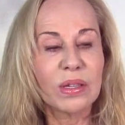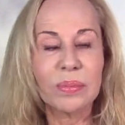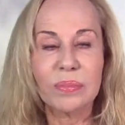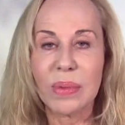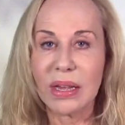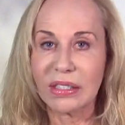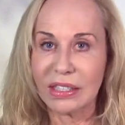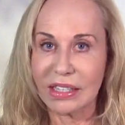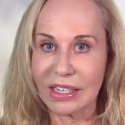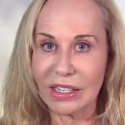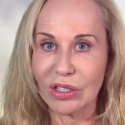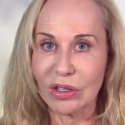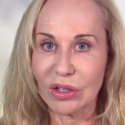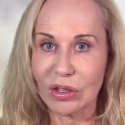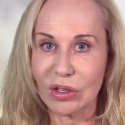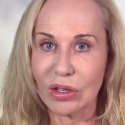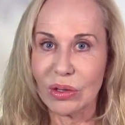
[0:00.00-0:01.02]
the best thing
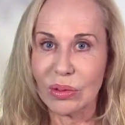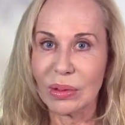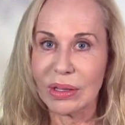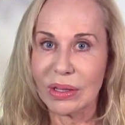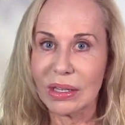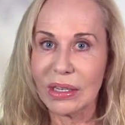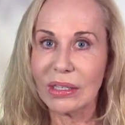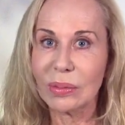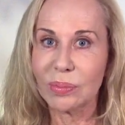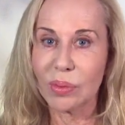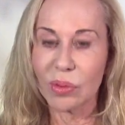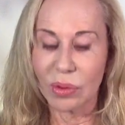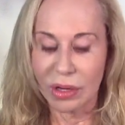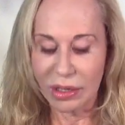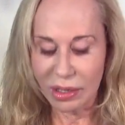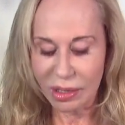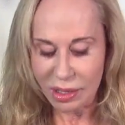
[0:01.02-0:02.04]
to do at this
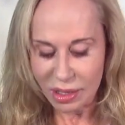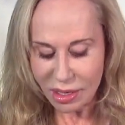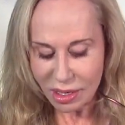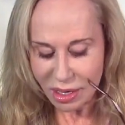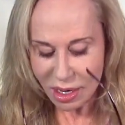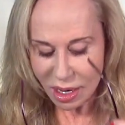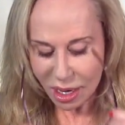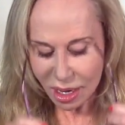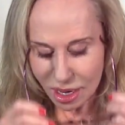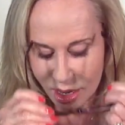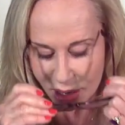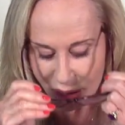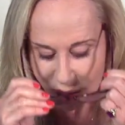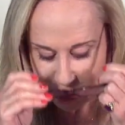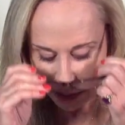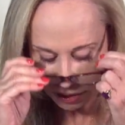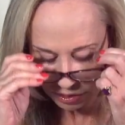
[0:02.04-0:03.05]
point
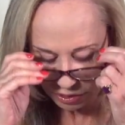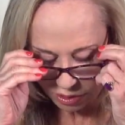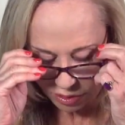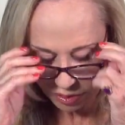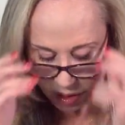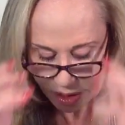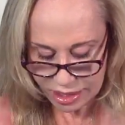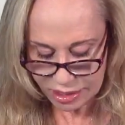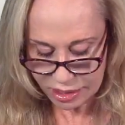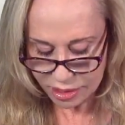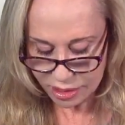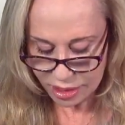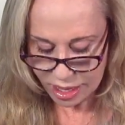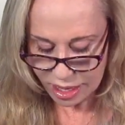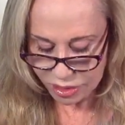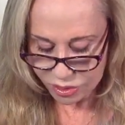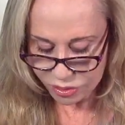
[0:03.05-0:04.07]
uh, is to think,
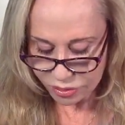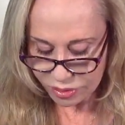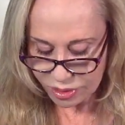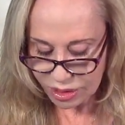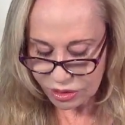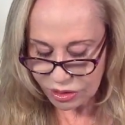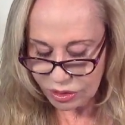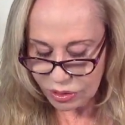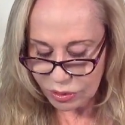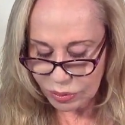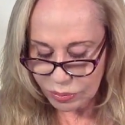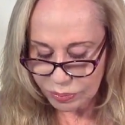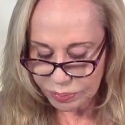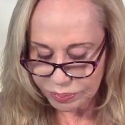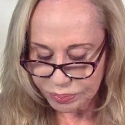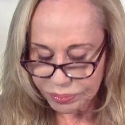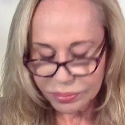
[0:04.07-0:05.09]
Andrew, that
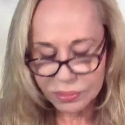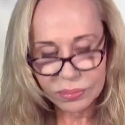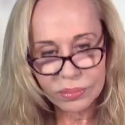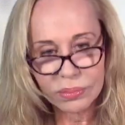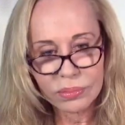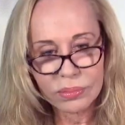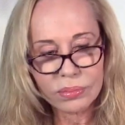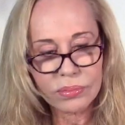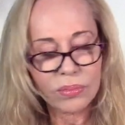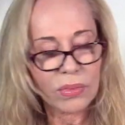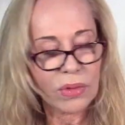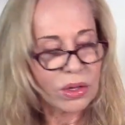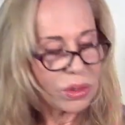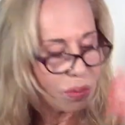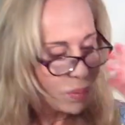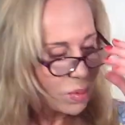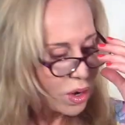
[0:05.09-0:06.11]
you
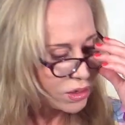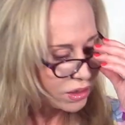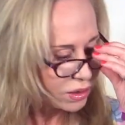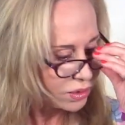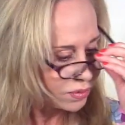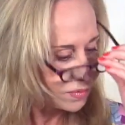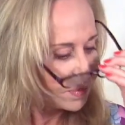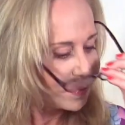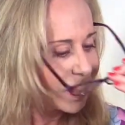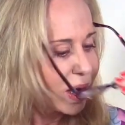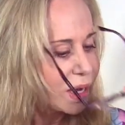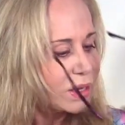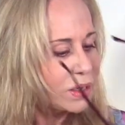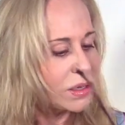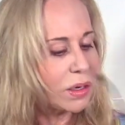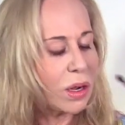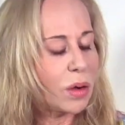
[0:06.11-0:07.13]
you want to
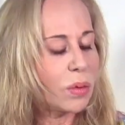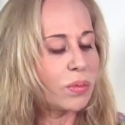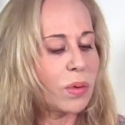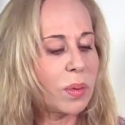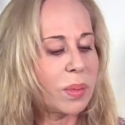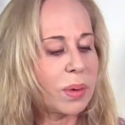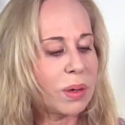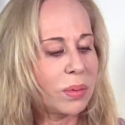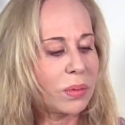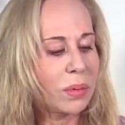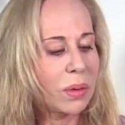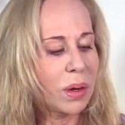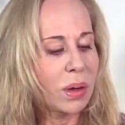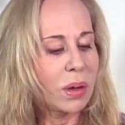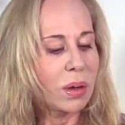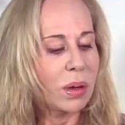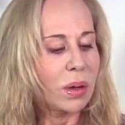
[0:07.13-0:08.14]
find a woman
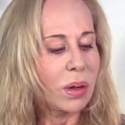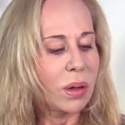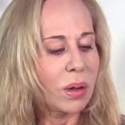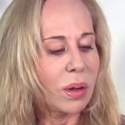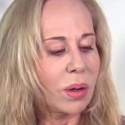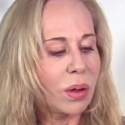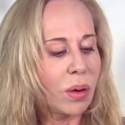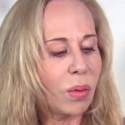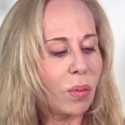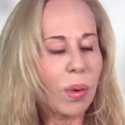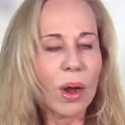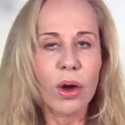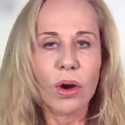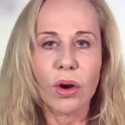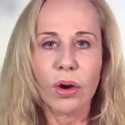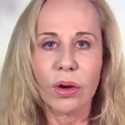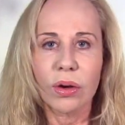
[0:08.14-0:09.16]

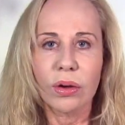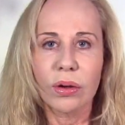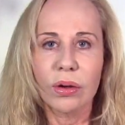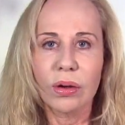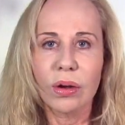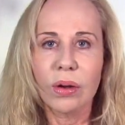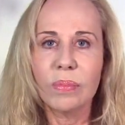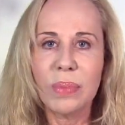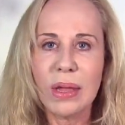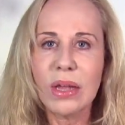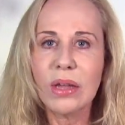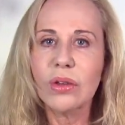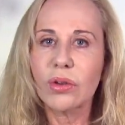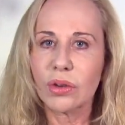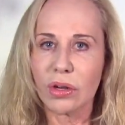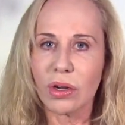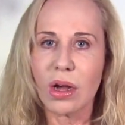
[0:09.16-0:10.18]
where being
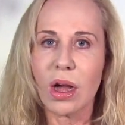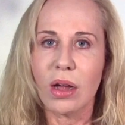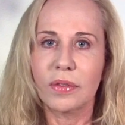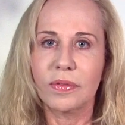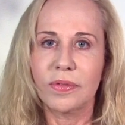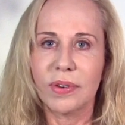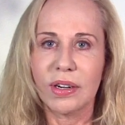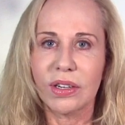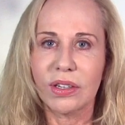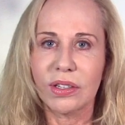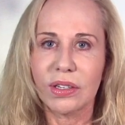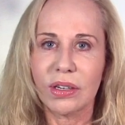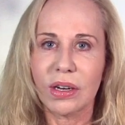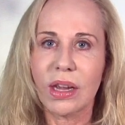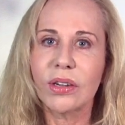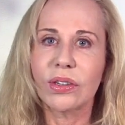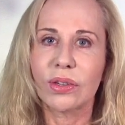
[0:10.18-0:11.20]
your
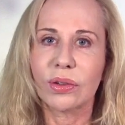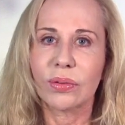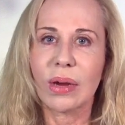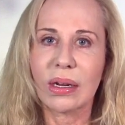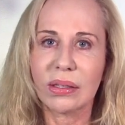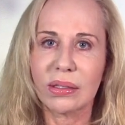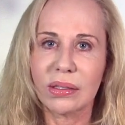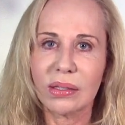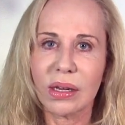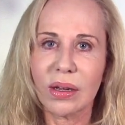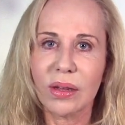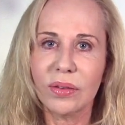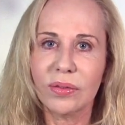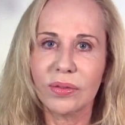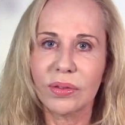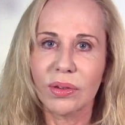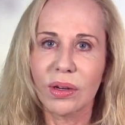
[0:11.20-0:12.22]
confident and direct
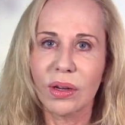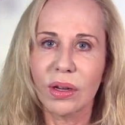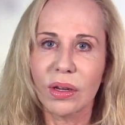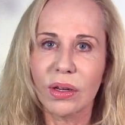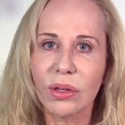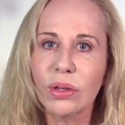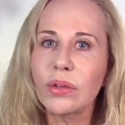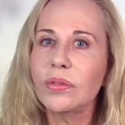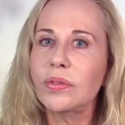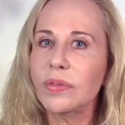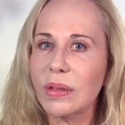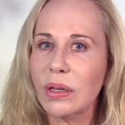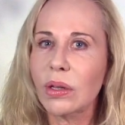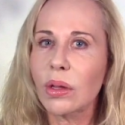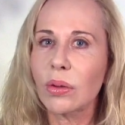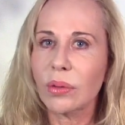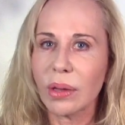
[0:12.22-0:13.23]
self, you
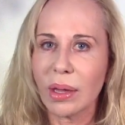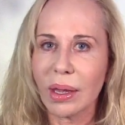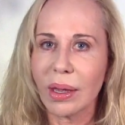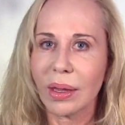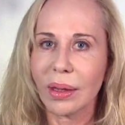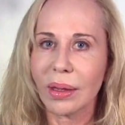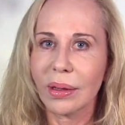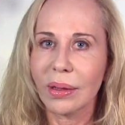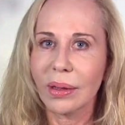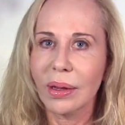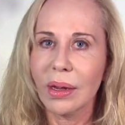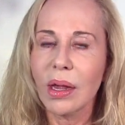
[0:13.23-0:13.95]
feel okay.